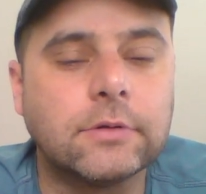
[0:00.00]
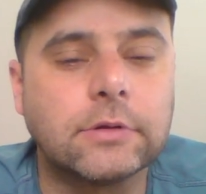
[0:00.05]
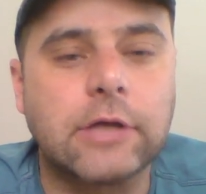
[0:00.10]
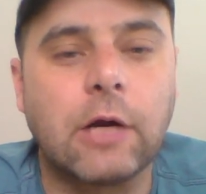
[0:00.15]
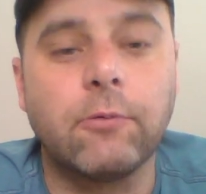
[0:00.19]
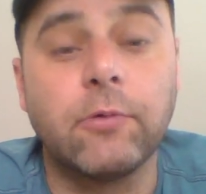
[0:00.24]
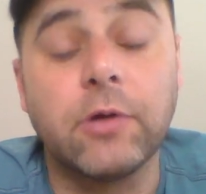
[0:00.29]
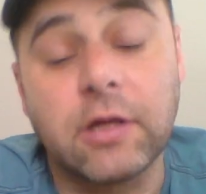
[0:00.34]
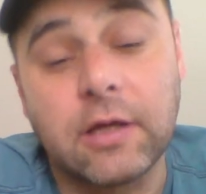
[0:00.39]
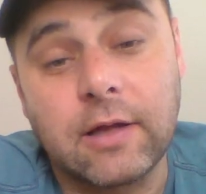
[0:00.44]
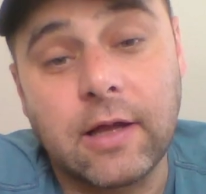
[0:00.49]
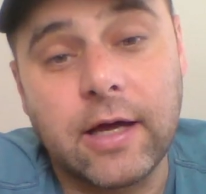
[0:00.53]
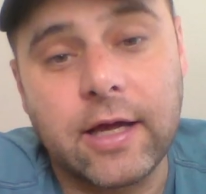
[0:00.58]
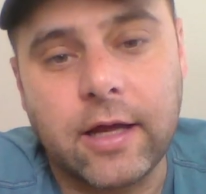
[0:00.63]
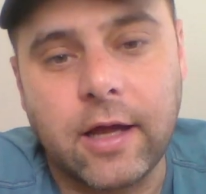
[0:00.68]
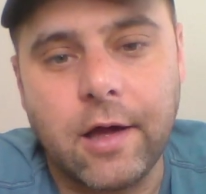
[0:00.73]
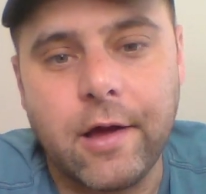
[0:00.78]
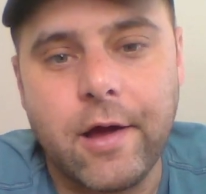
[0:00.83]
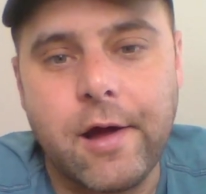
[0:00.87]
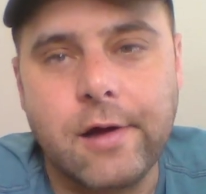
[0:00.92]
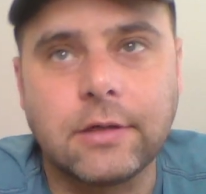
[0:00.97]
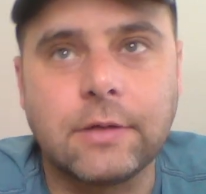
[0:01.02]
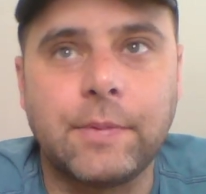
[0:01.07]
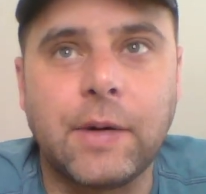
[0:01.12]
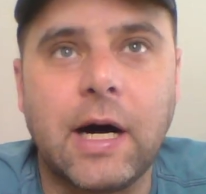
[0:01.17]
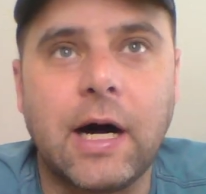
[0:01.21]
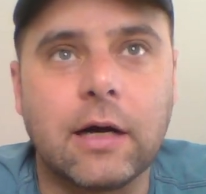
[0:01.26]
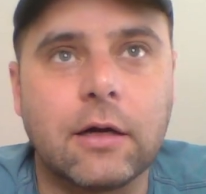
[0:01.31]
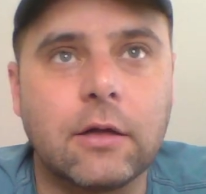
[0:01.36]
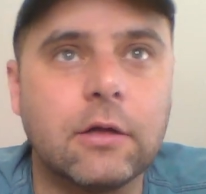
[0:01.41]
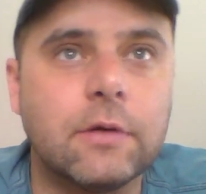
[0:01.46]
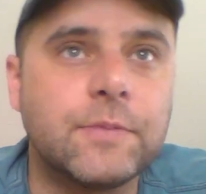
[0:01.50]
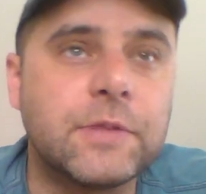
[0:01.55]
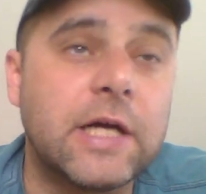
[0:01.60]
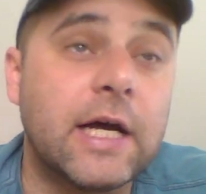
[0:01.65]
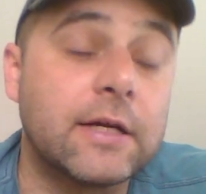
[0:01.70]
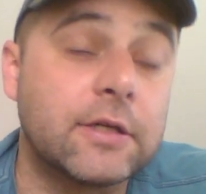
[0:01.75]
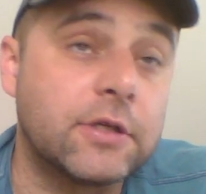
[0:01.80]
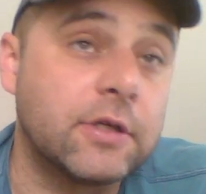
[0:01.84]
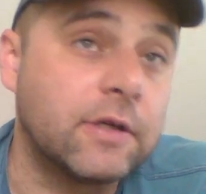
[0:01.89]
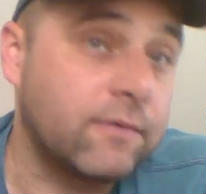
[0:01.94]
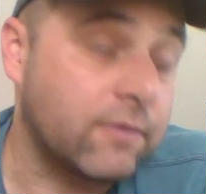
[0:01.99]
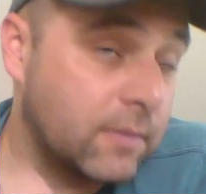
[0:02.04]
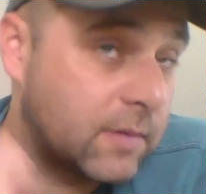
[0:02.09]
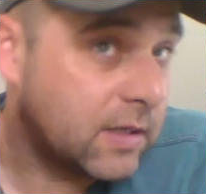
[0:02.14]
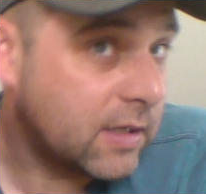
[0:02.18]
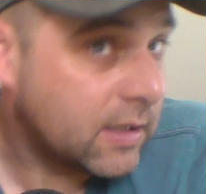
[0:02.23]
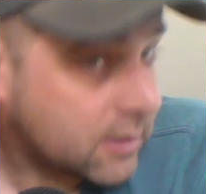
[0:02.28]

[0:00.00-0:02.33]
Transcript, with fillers: I really like uh, Apocalypse, actually, from the